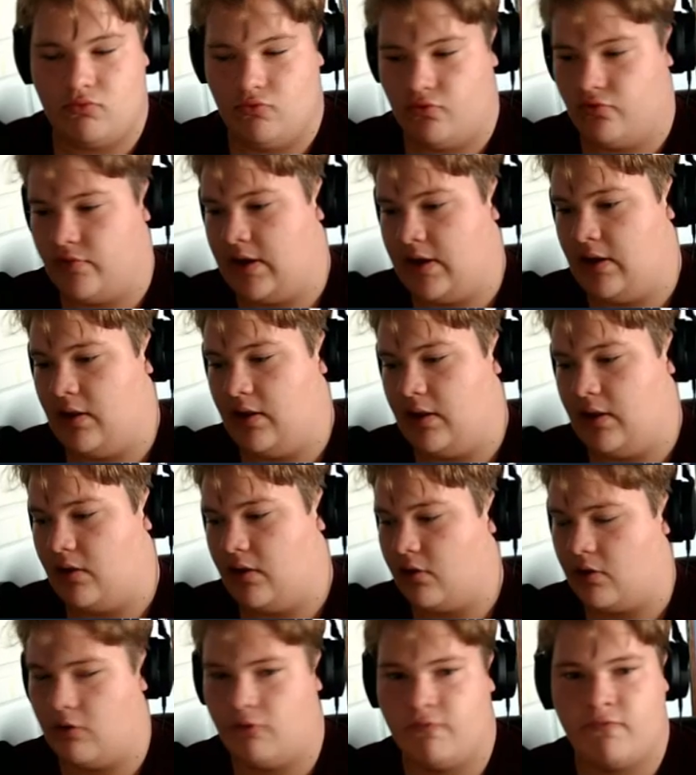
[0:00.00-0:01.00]
really
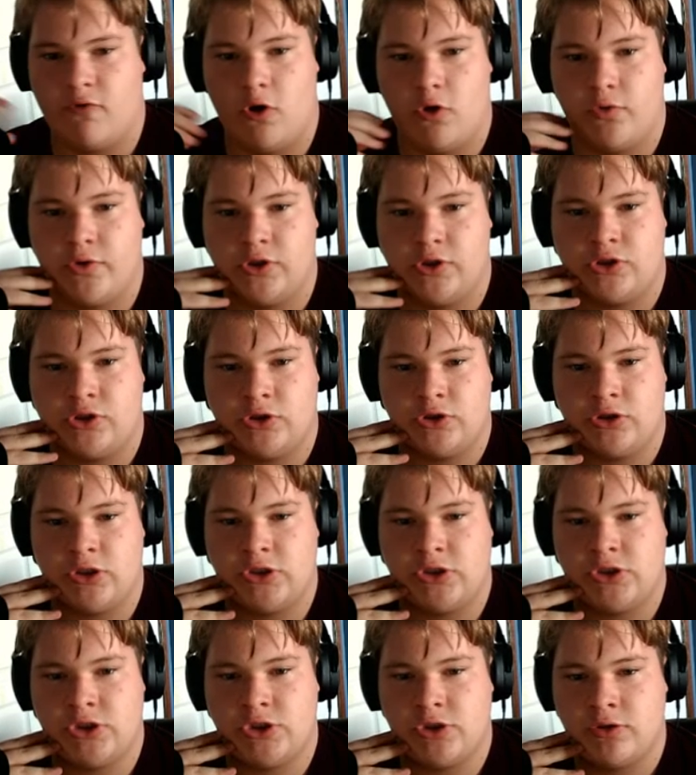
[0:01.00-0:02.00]
looking forward to
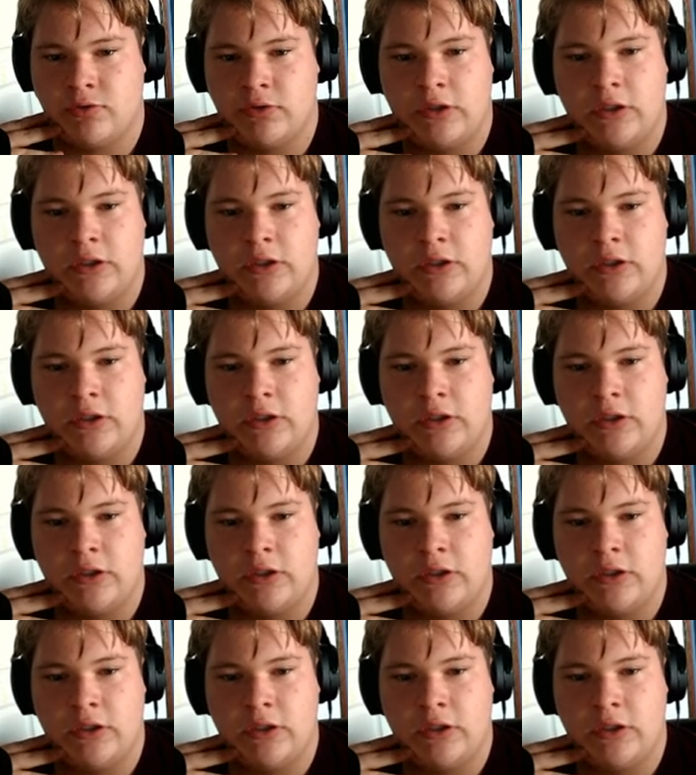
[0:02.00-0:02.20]
this.